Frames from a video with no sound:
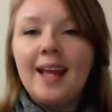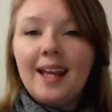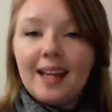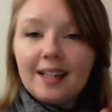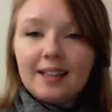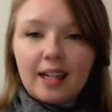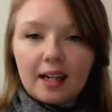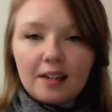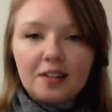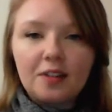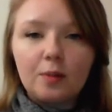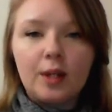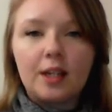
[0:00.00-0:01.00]
And
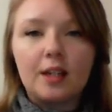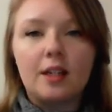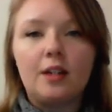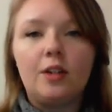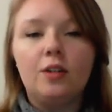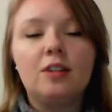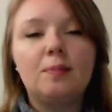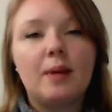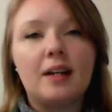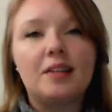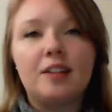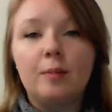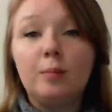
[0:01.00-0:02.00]
last, we can use
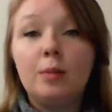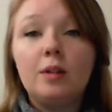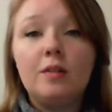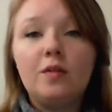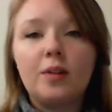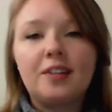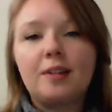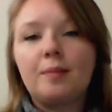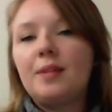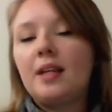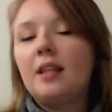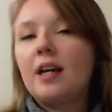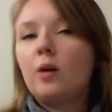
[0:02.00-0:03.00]
past simple for
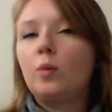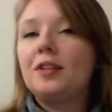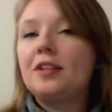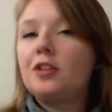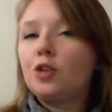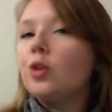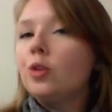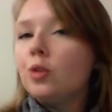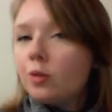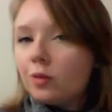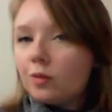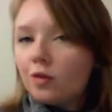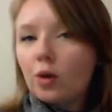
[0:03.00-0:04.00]
something that was
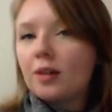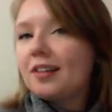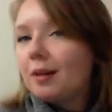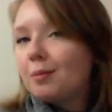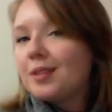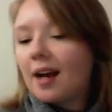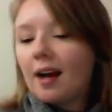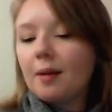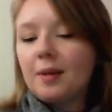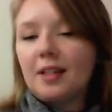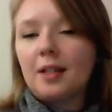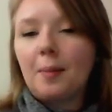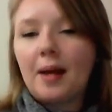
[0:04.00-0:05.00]
true for some time in
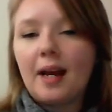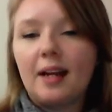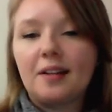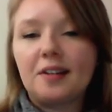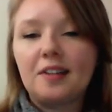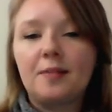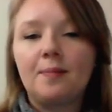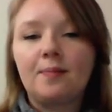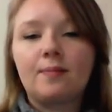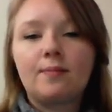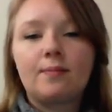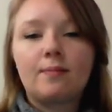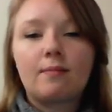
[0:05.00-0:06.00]
the past.
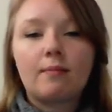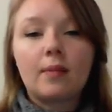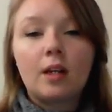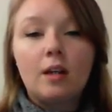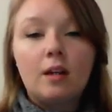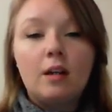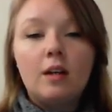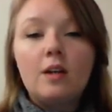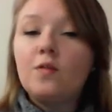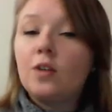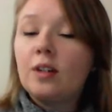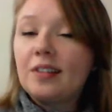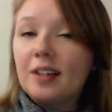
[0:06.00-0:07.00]

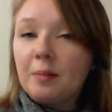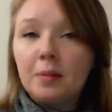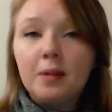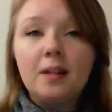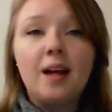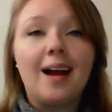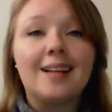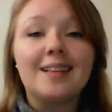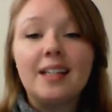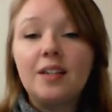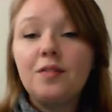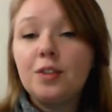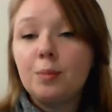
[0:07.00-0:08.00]
For example, I
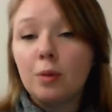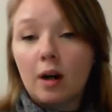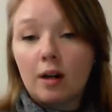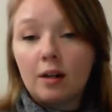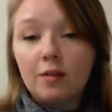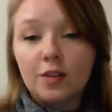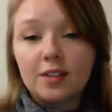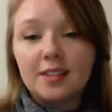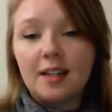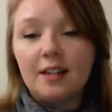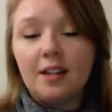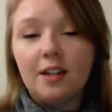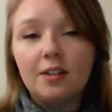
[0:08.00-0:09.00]
lived abroad for
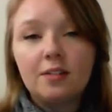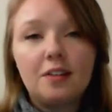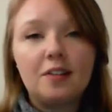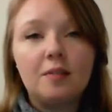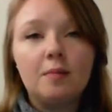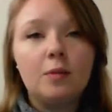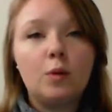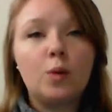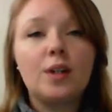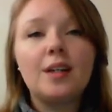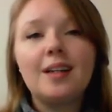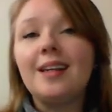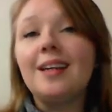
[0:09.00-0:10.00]
10 years,
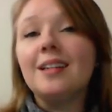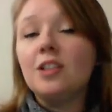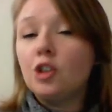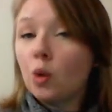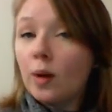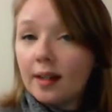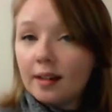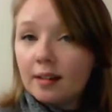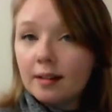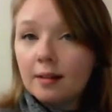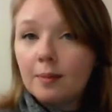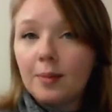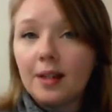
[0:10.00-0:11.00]
or he enjoyed
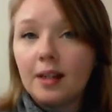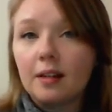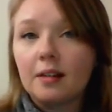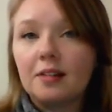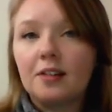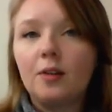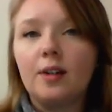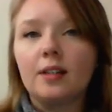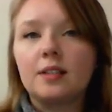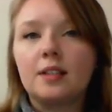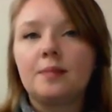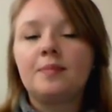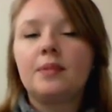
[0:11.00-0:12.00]
being a student.
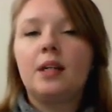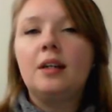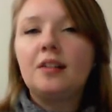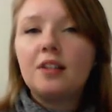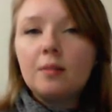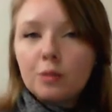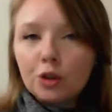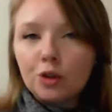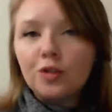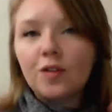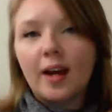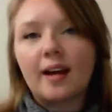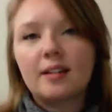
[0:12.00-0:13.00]
Some true
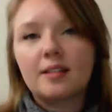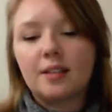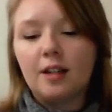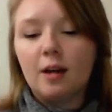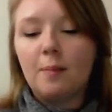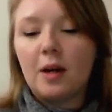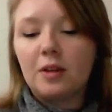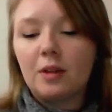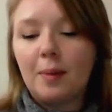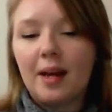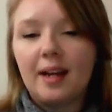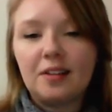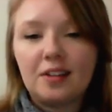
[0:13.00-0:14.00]
fact about the
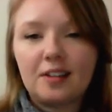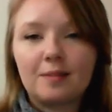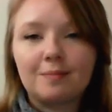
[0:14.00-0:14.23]
past.